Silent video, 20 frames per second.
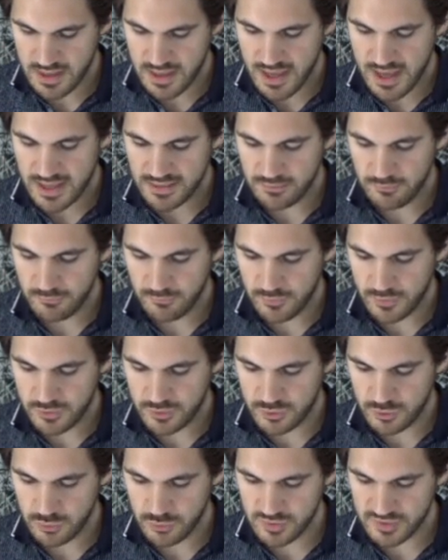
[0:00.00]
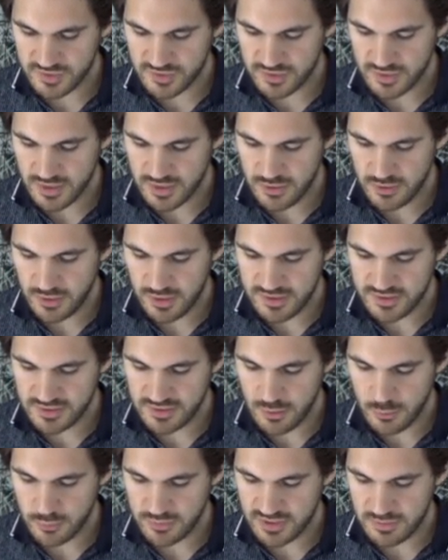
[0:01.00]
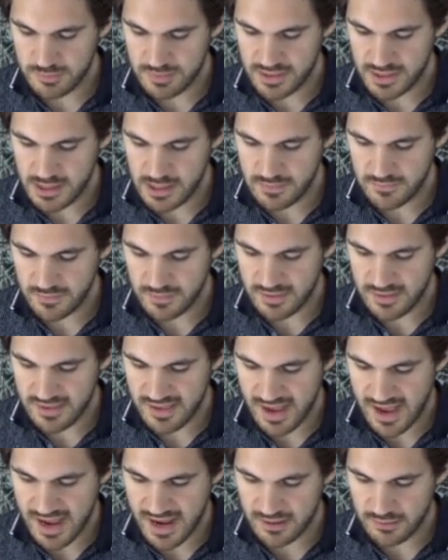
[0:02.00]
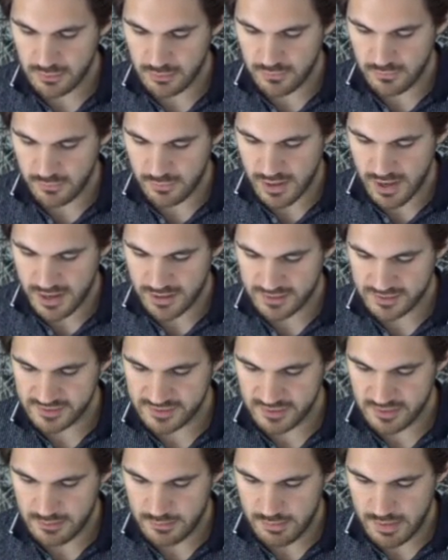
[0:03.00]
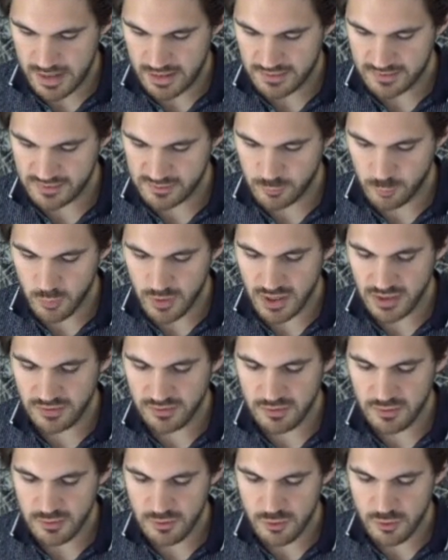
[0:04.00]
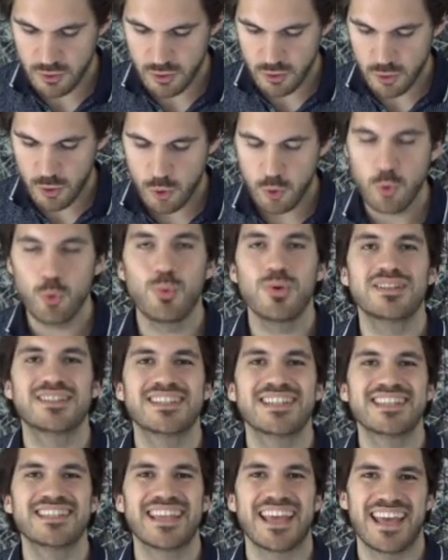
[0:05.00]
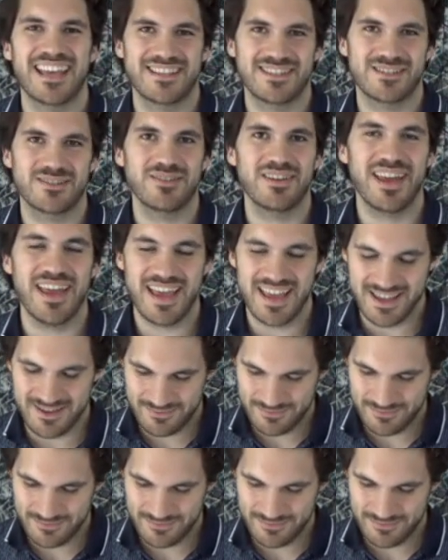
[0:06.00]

And then reduce, it's going to be 9 over x minus 1, which is answer A.